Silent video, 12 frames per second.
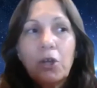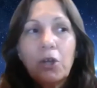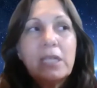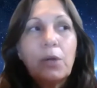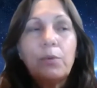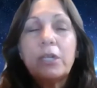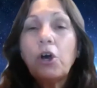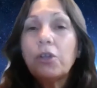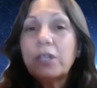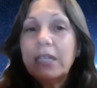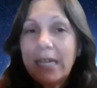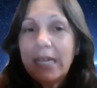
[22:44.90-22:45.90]
those that we
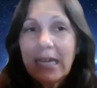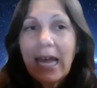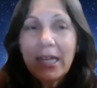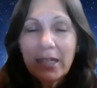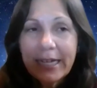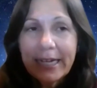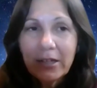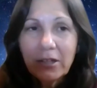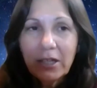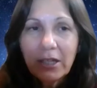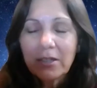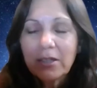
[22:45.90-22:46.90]
call the
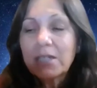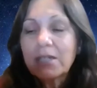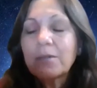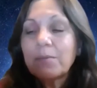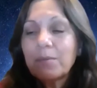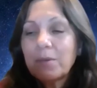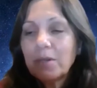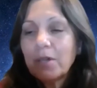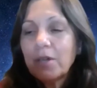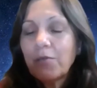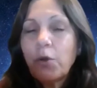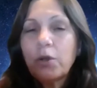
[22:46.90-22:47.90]
Atlanteans,
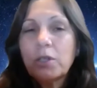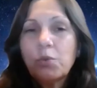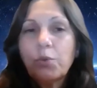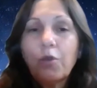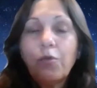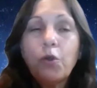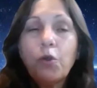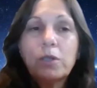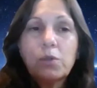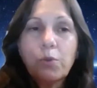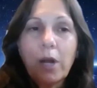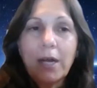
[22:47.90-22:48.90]
of course, were the
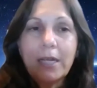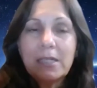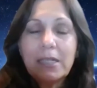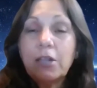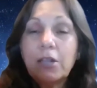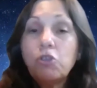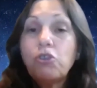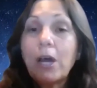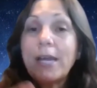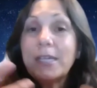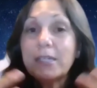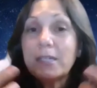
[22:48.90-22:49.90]
first rise, and the
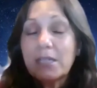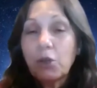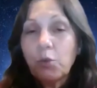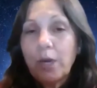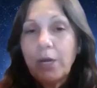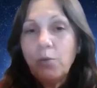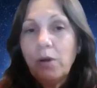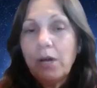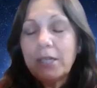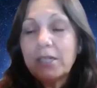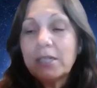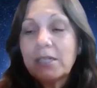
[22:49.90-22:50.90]
giants, the great
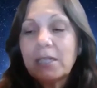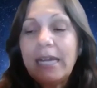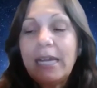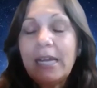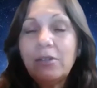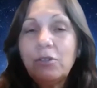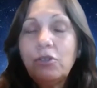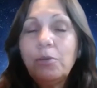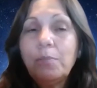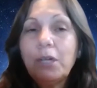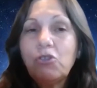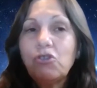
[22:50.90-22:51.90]
ones, they had
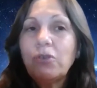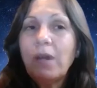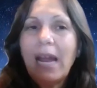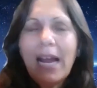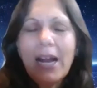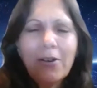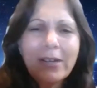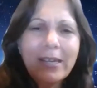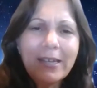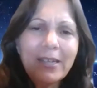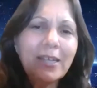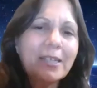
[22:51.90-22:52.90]
too much
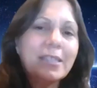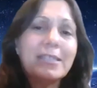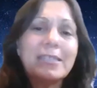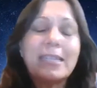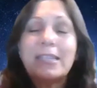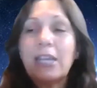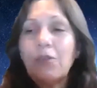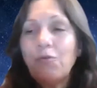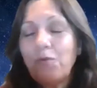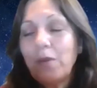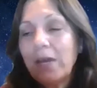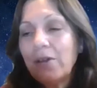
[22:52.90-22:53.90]
arrogance and they
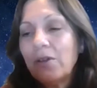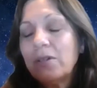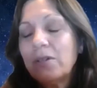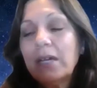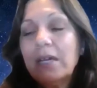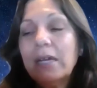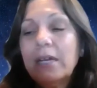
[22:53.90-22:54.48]
fell.